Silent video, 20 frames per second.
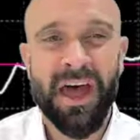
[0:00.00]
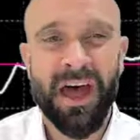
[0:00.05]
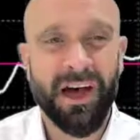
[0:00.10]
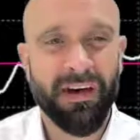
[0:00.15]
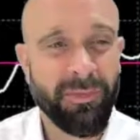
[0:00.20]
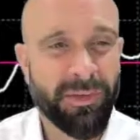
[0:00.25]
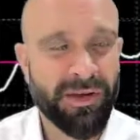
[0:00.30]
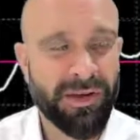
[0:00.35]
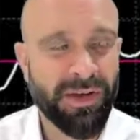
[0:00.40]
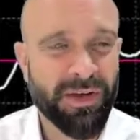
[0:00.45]

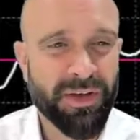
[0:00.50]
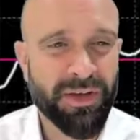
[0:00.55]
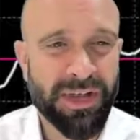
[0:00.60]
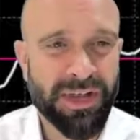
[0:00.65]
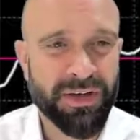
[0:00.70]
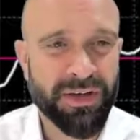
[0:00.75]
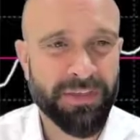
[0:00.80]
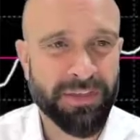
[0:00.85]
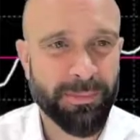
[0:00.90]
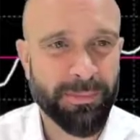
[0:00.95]
I've been
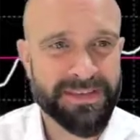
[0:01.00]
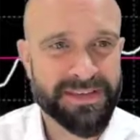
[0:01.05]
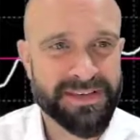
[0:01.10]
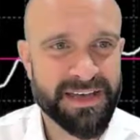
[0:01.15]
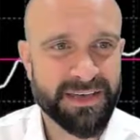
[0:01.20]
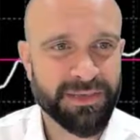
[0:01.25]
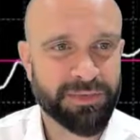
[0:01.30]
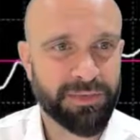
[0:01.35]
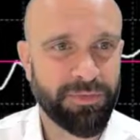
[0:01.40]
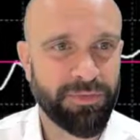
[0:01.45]
looking at the
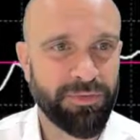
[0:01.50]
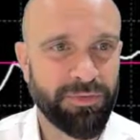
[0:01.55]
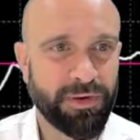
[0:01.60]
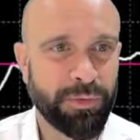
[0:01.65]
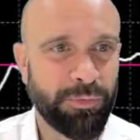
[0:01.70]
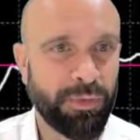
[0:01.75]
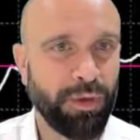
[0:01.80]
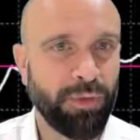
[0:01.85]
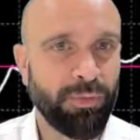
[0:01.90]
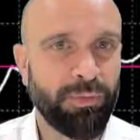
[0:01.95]
potential for
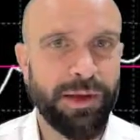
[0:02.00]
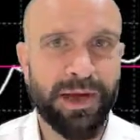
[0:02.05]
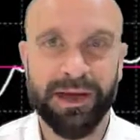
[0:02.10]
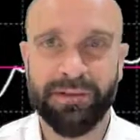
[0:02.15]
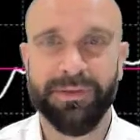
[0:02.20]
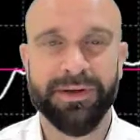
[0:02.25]
a pullback,